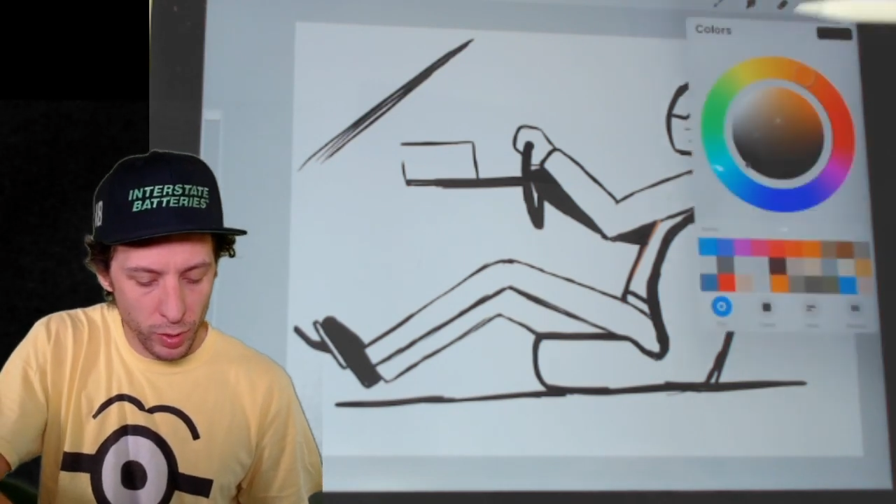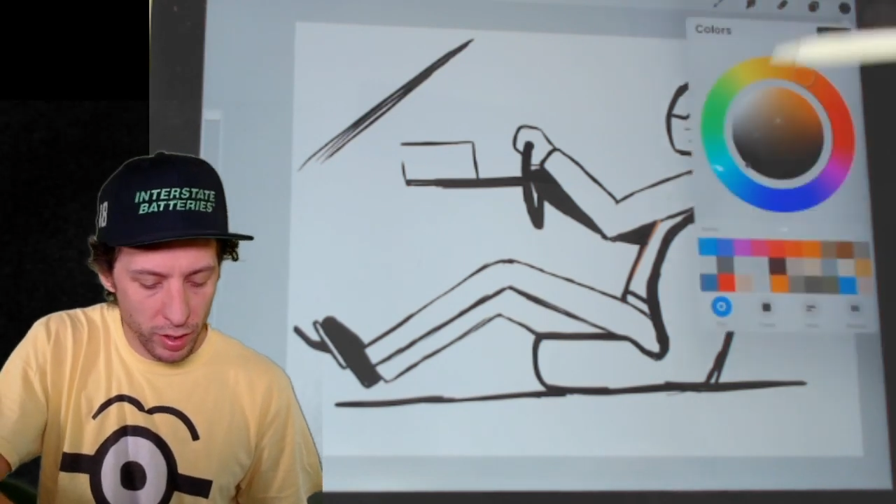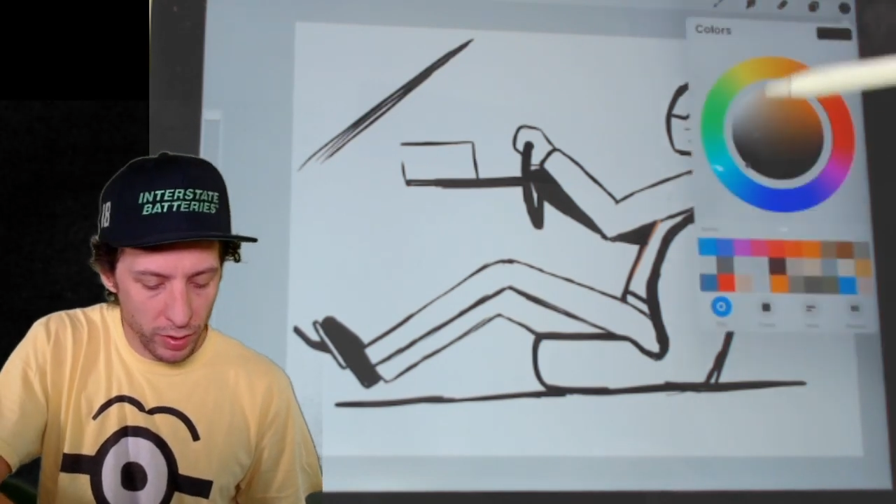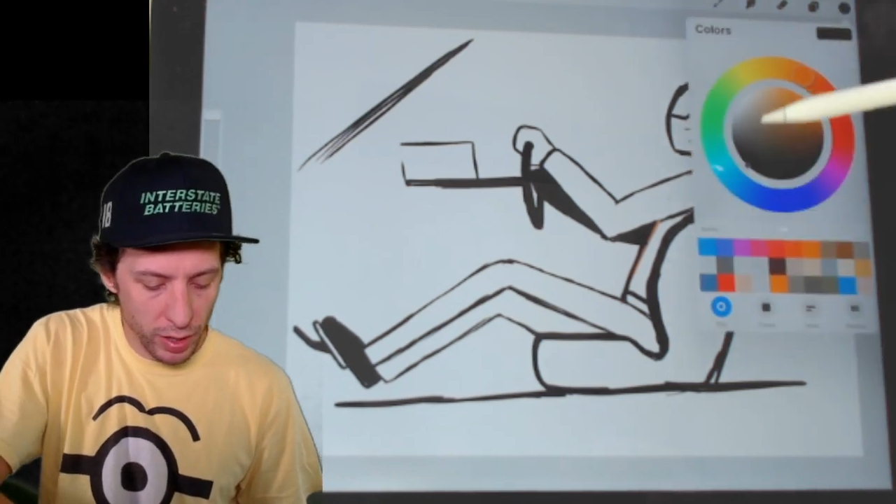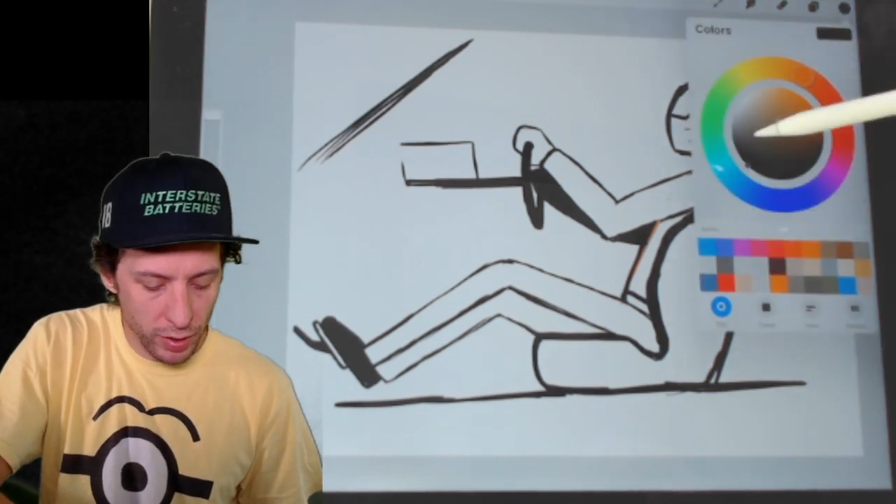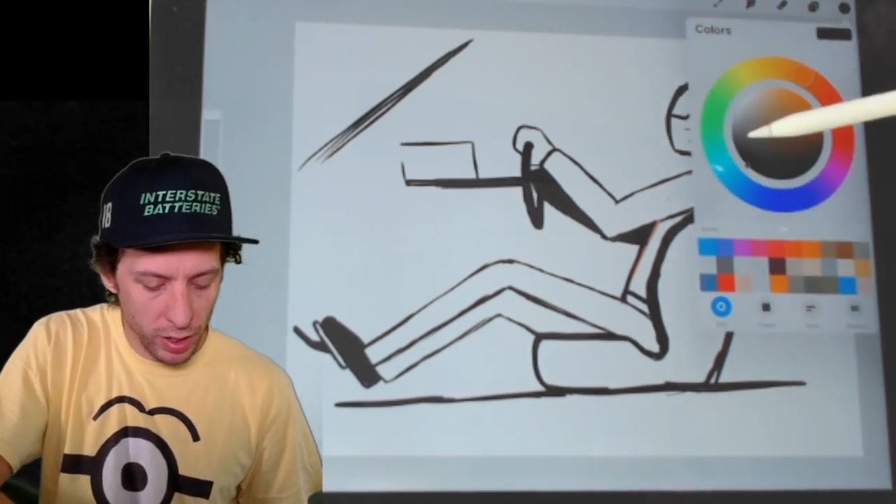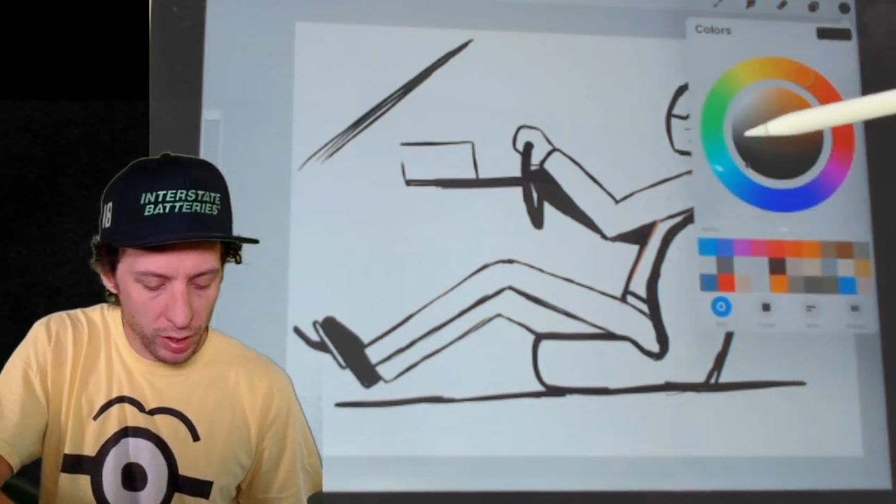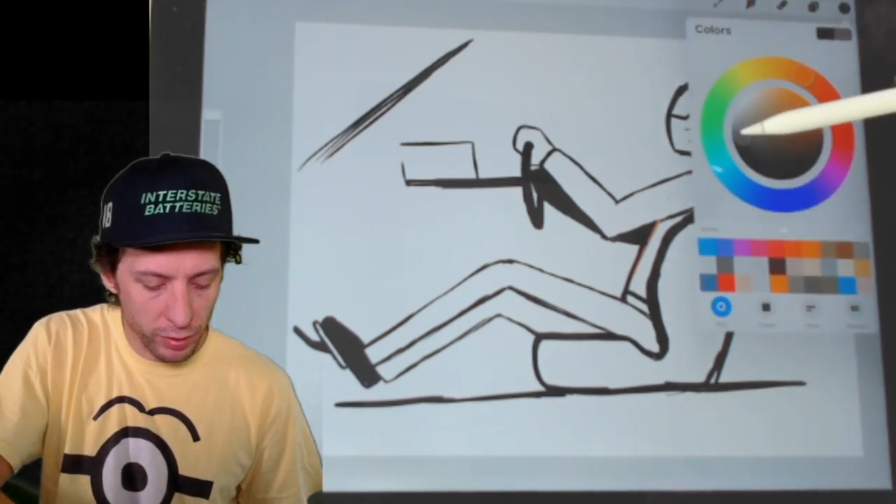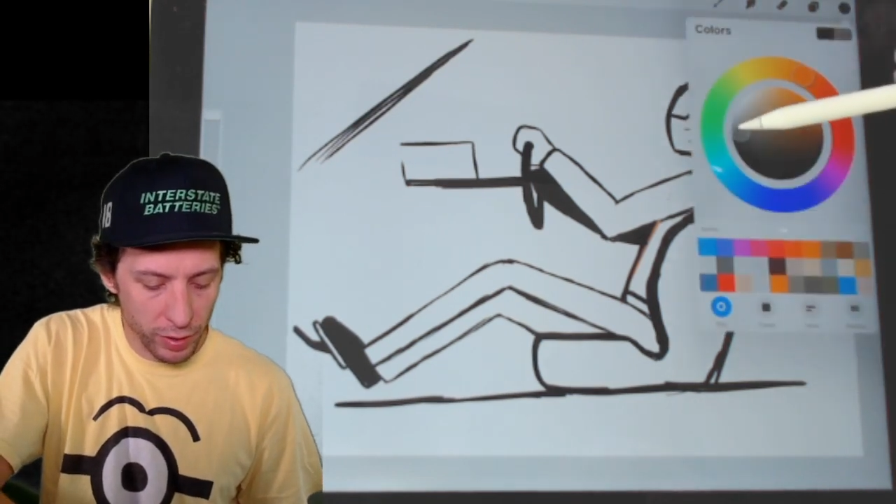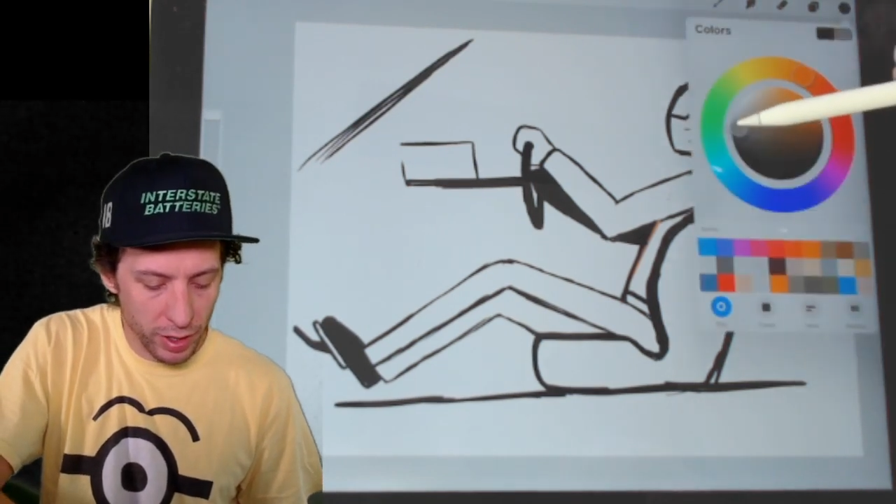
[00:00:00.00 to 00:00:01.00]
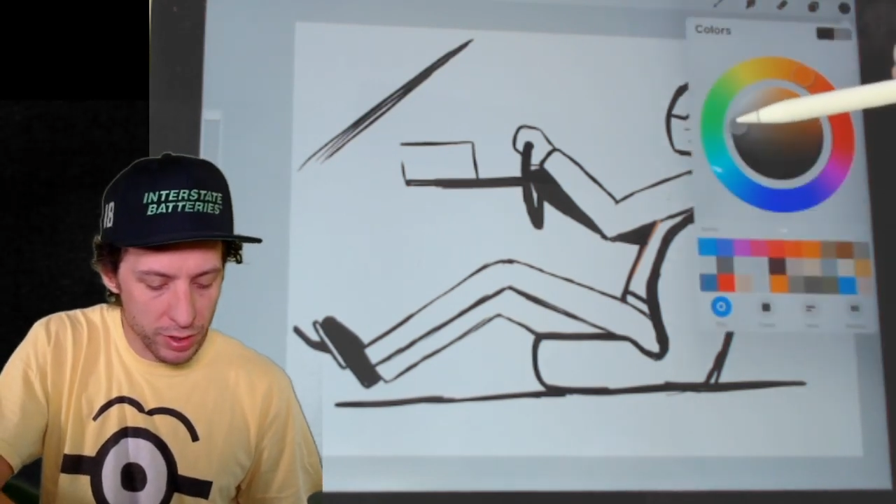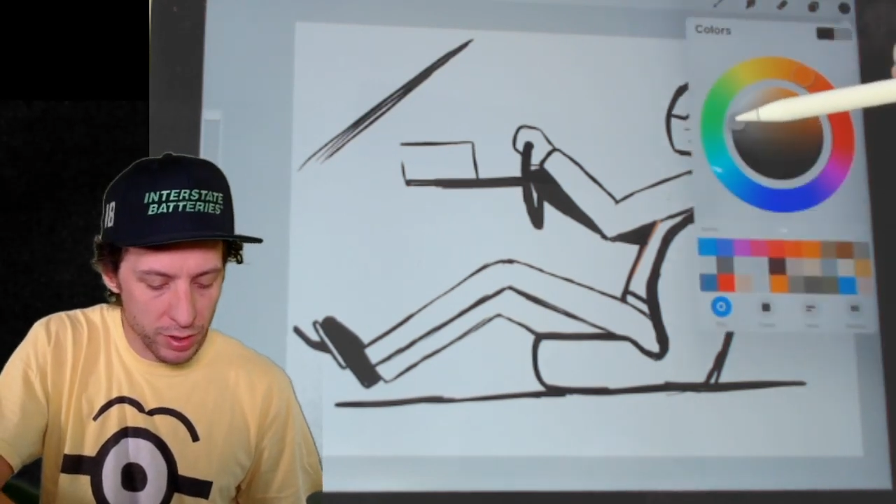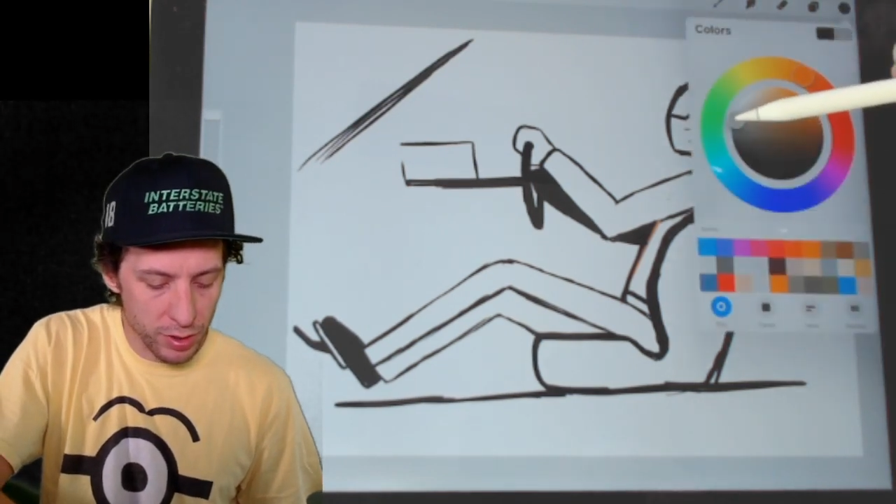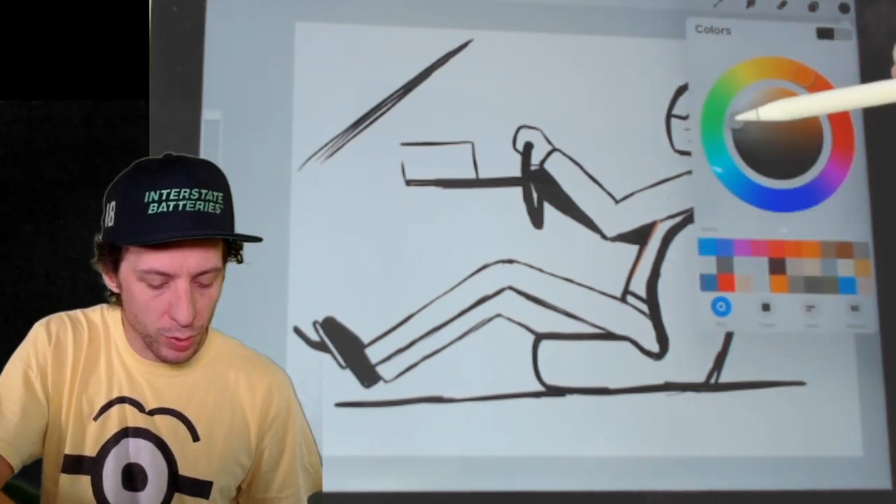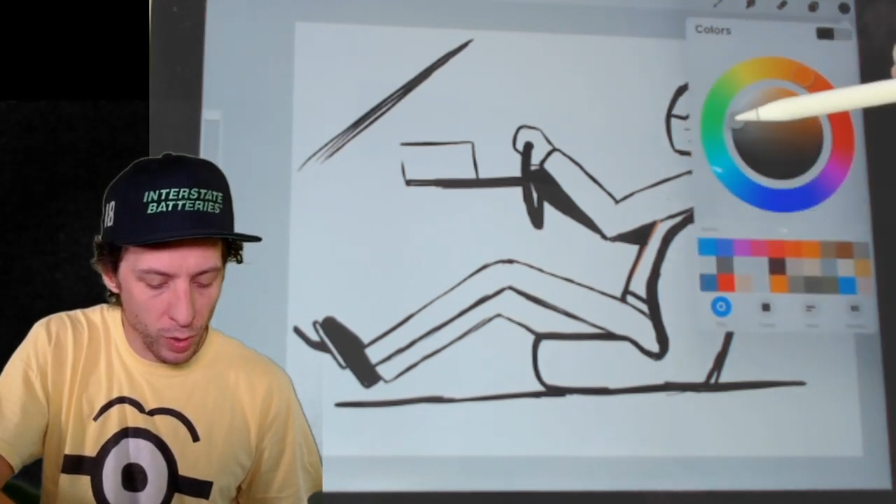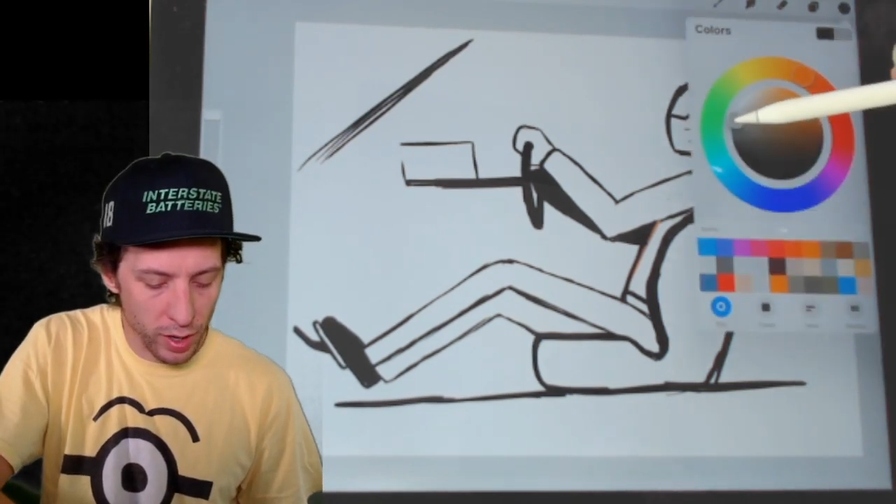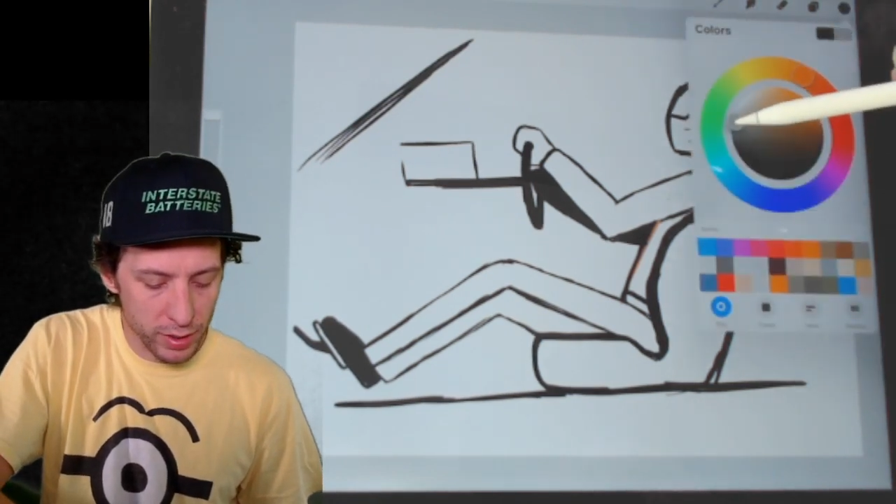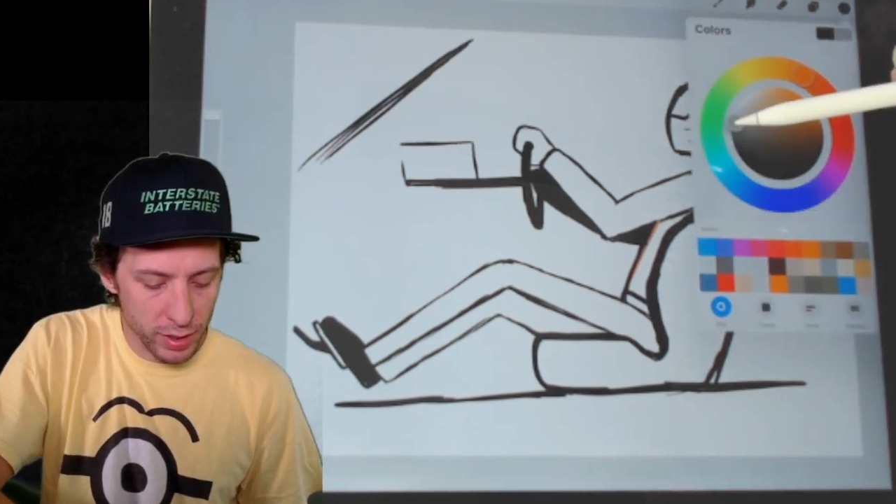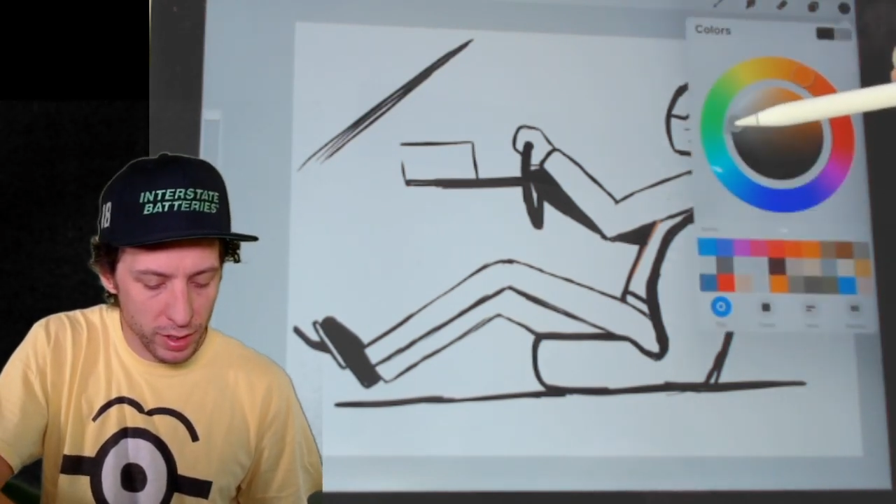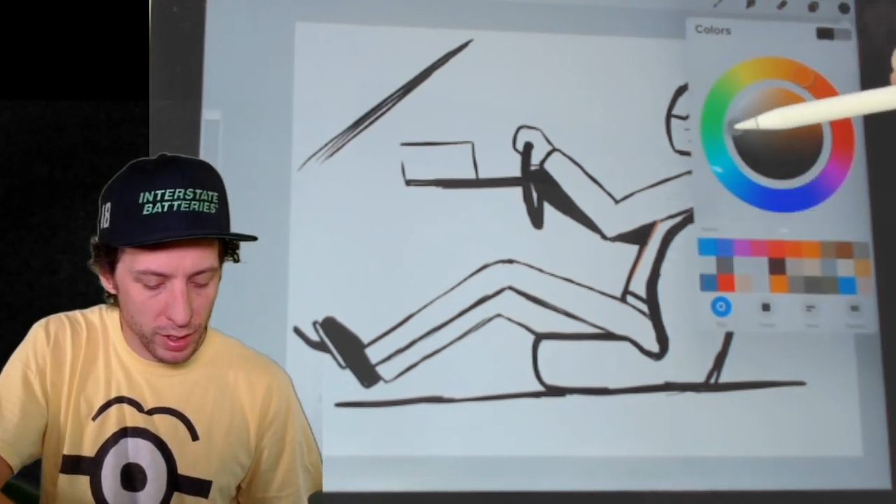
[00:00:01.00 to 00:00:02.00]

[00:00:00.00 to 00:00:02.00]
whatever color fire chute you want.